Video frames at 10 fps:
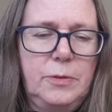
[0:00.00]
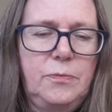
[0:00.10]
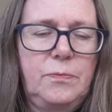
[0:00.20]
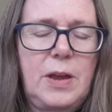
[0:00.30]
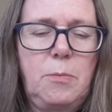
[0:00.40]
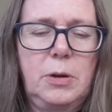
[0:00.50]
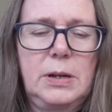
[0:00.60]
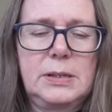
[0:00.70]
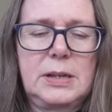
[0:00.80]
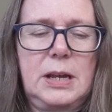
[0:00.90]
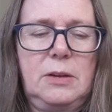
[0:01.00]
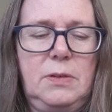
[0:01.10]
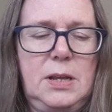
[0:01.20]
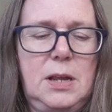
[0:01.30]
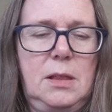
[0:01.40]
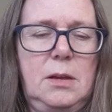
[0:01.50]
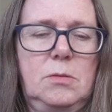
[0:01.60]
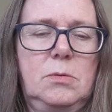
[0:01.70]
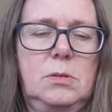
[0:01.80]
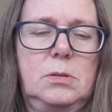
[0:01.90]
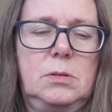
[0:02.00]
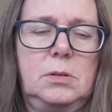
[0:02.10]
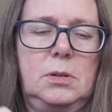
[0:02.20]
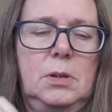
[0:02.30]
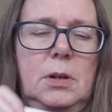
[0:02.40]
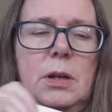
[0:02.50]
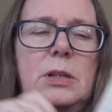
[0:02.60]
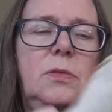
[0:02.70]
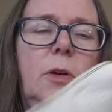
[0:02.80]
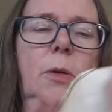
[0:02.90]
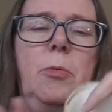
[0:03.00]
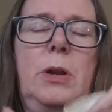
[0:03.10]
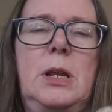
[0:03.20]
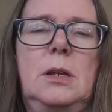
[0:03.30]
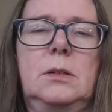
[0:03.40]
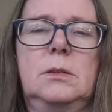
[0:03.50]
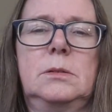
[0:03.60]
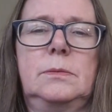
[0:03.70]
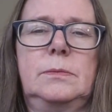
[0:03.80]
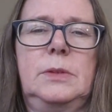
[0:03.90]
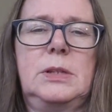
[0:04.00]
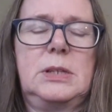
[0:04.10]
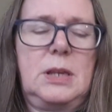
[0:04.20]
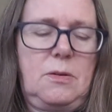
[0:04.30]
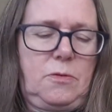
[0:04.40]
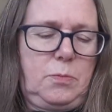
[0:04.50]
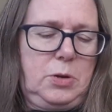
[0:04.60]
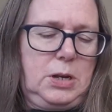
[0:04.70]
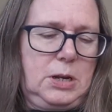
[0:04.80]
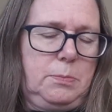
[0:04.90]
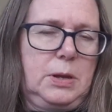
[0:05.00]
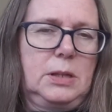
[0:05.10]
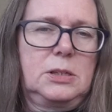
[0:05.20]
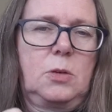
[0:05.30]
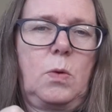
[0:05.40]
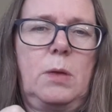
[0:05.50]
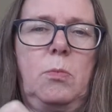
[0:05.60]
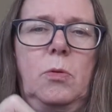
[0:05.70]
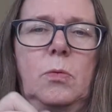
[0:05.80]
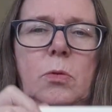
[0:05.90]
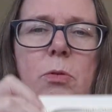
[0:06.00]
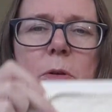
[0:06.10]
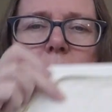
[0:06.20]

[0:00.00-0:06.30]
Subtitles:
The fabric is kind of a yellow. It's very pretty. Let's see if putting it up against the whiteboard will.